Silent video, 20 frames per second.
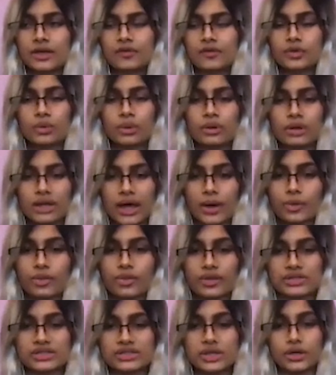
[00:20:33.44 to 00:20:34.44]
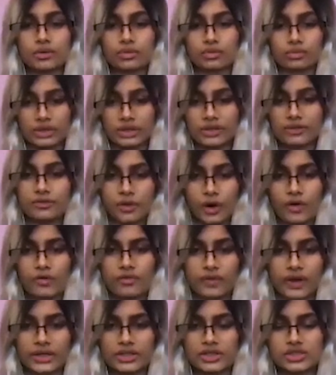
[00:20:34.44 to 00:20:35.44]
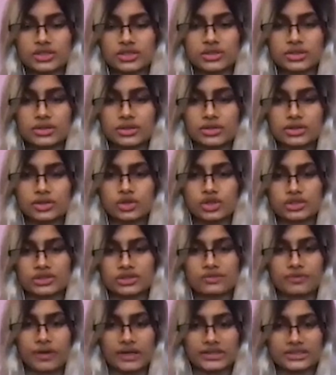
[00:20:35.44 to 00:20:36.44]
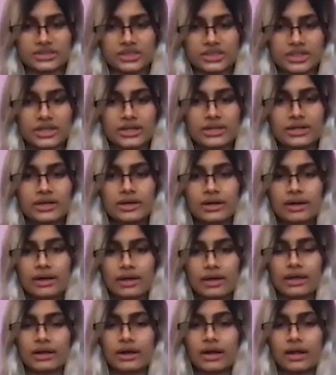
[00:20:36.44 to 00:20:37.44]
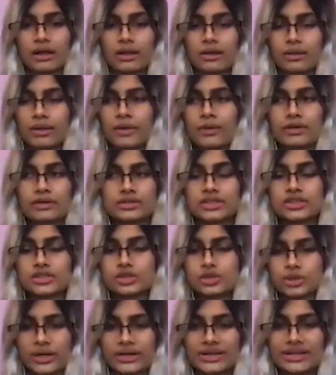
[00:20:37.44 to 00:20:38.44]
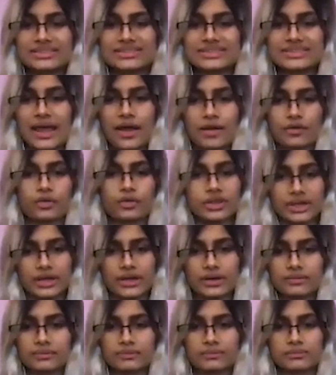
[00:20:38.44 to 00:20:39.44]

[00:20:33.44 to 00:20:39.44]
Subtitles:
If you allow things that are really far-fetched to just fester, it discredits everything.